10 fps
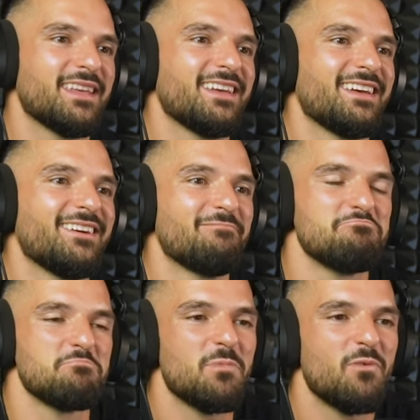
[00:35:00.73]
uh,
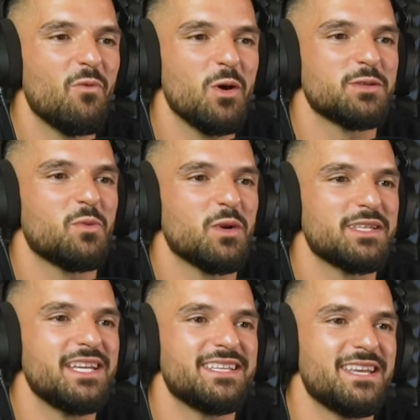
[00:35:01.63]
was was
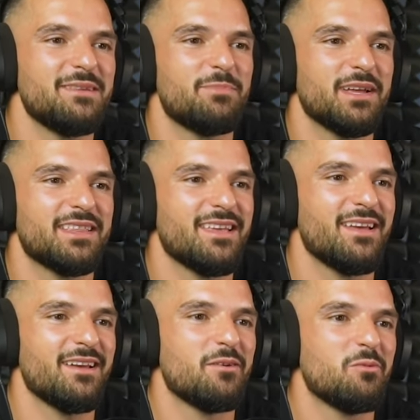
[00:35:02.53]
easy but
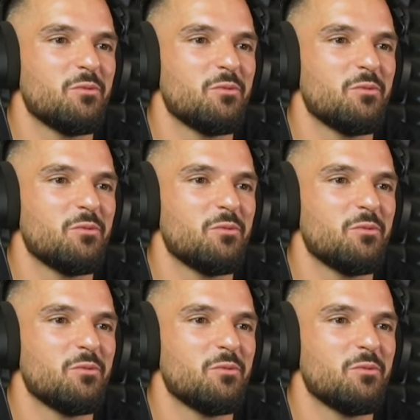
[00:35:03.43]
uh,